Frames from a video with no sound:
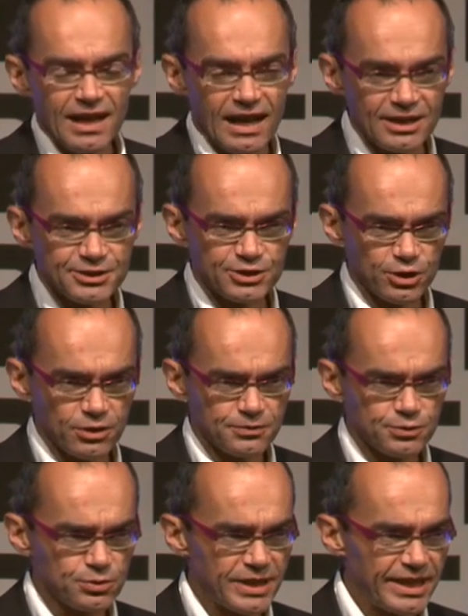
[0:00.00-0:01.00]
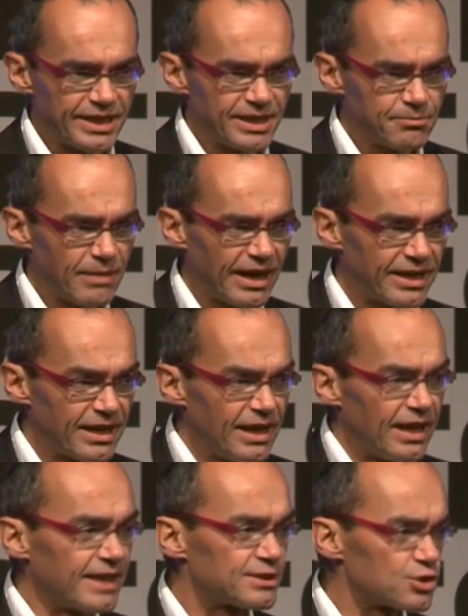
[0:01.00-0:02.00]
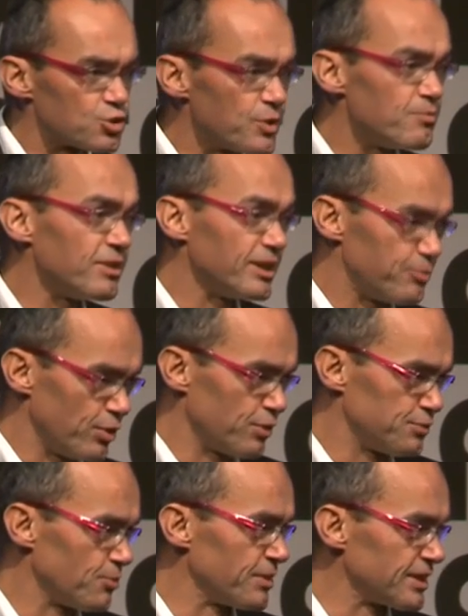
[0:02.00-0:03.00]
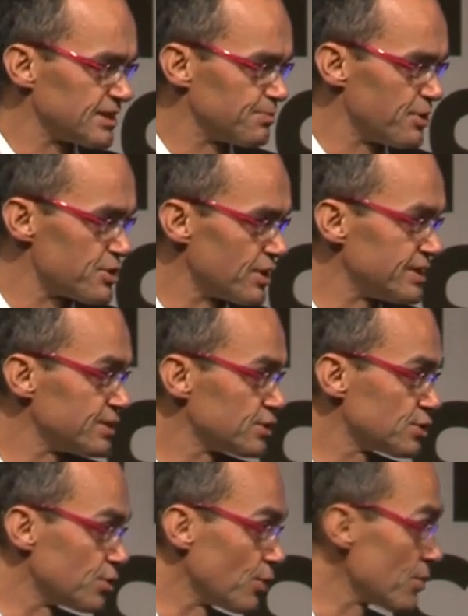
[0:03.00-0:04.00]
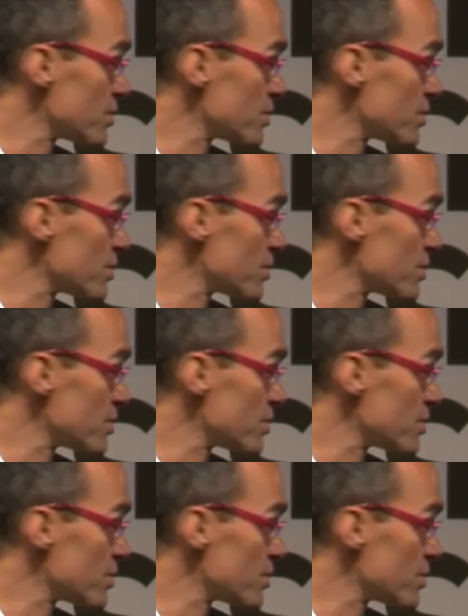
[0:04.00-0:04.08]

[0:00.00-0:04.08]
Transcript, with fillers: are served today by extremely performing specialist stores